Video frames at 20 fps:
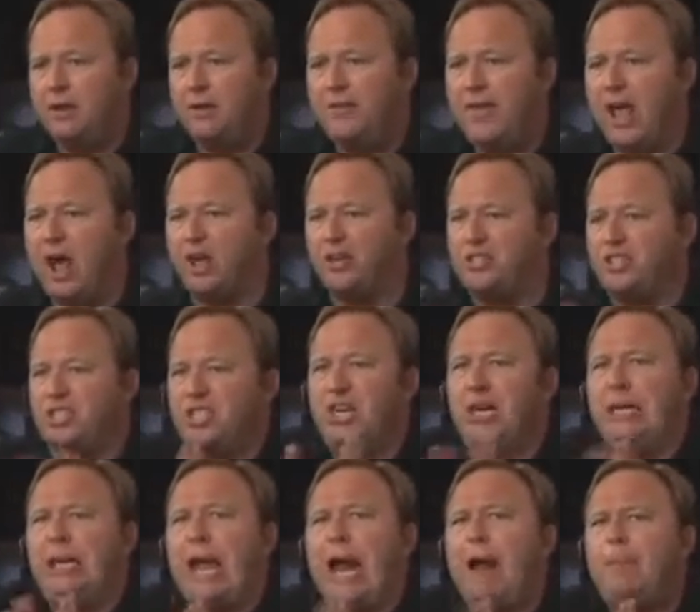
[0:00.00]
they all just
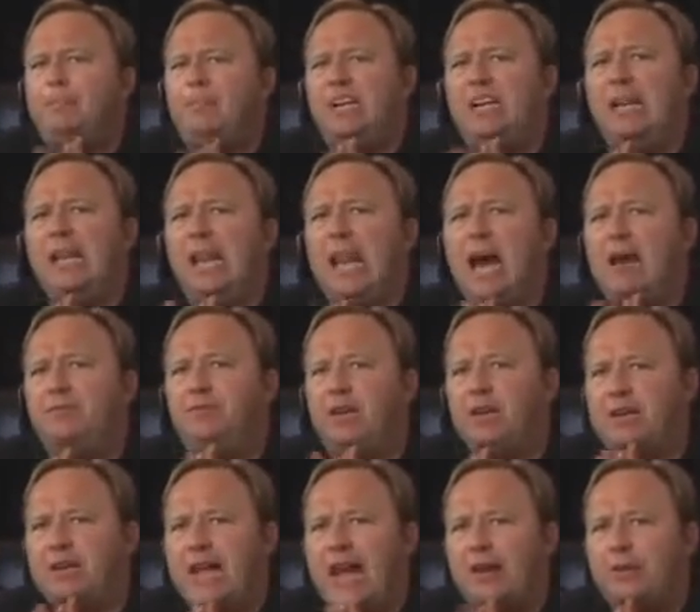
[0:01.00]
clapped and loved it
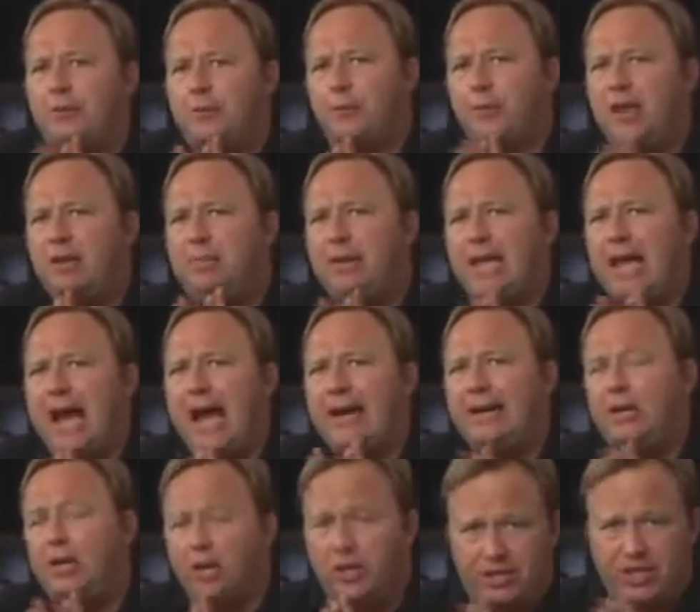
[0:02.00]
and got creamy-eyed
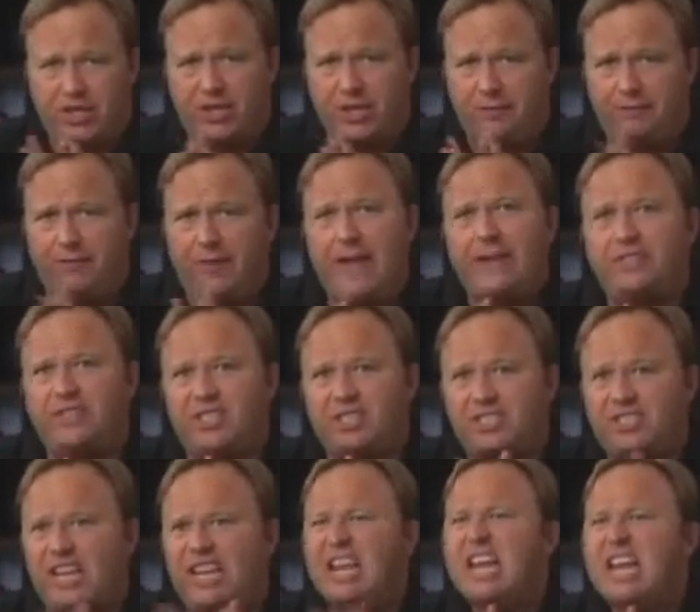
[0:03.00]
looks in their
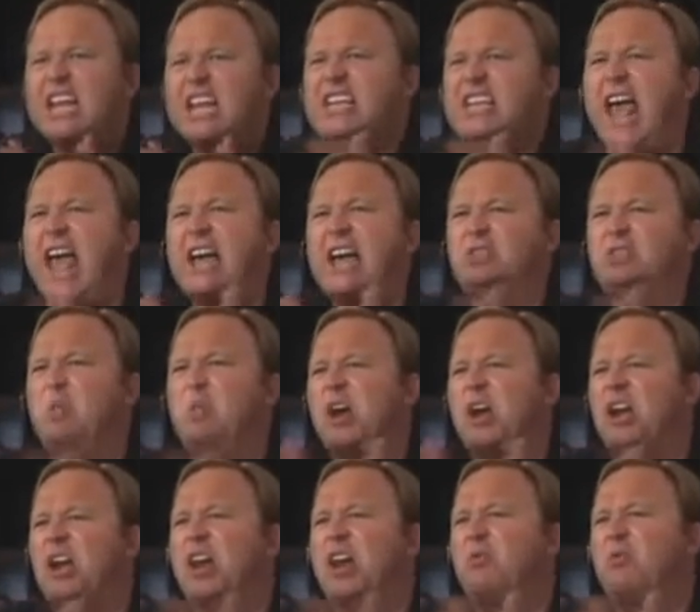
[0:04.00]
faces that, yes,
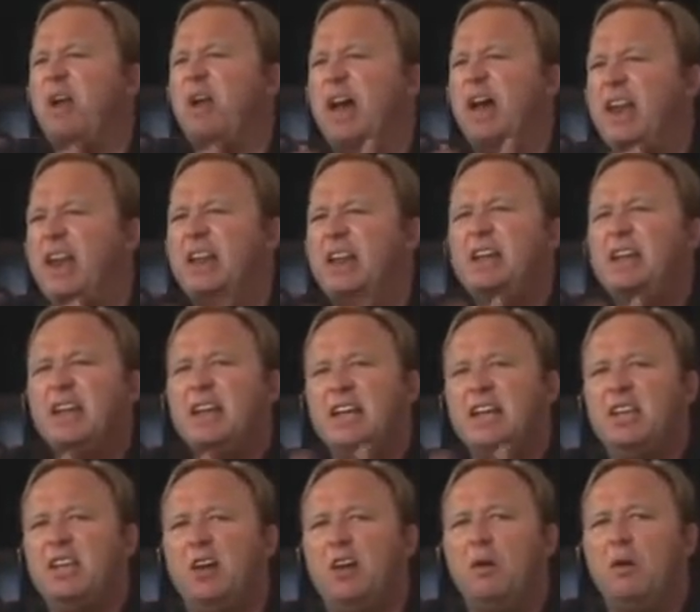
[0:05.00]
we're going to run it.
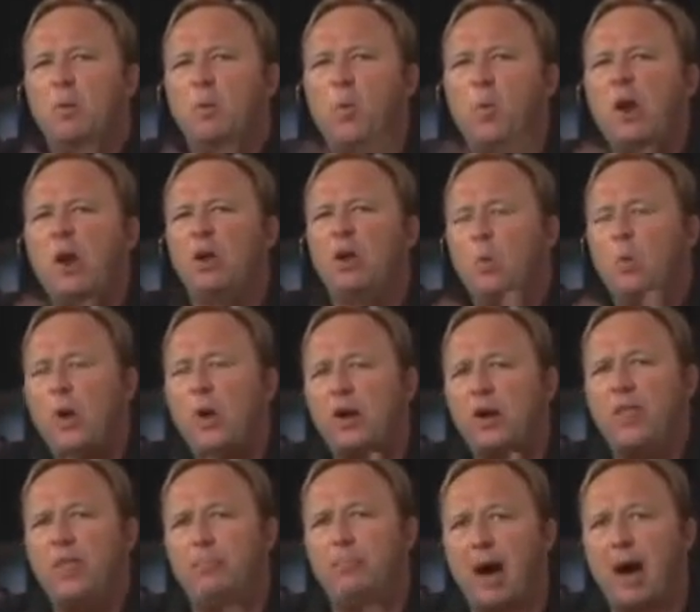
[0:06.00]
You know,
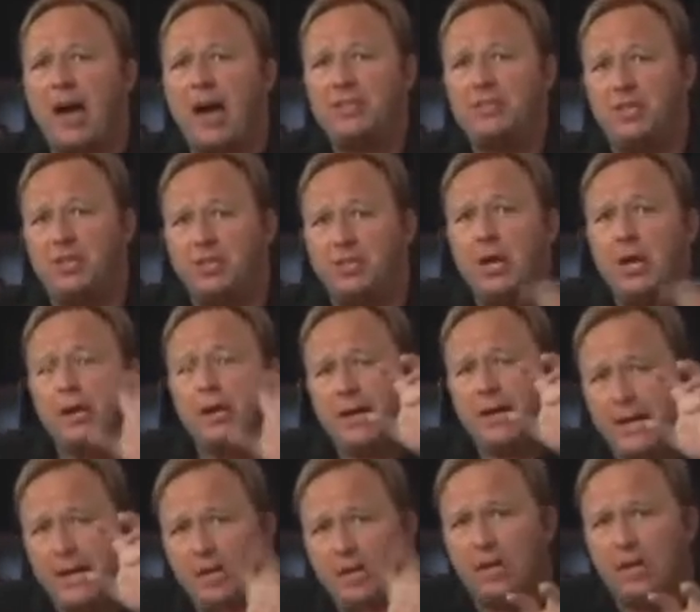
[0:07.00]
we're the bosses.
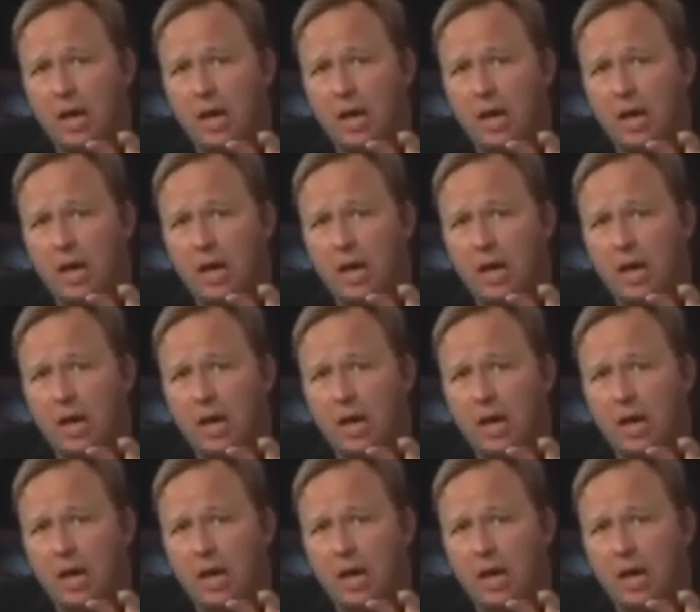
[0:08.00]
In